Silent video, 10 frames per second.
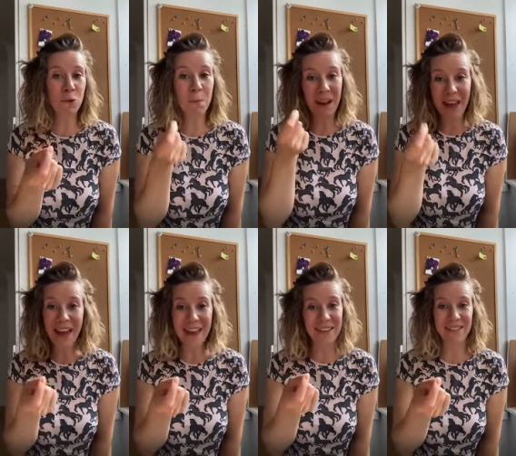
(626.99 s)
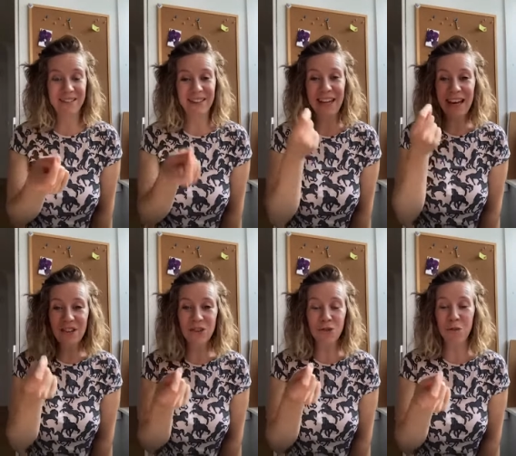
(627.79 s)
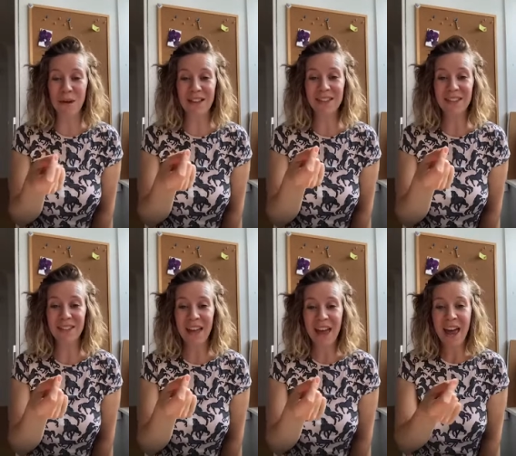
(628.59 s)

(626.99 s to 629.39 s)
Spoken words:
to play instruments,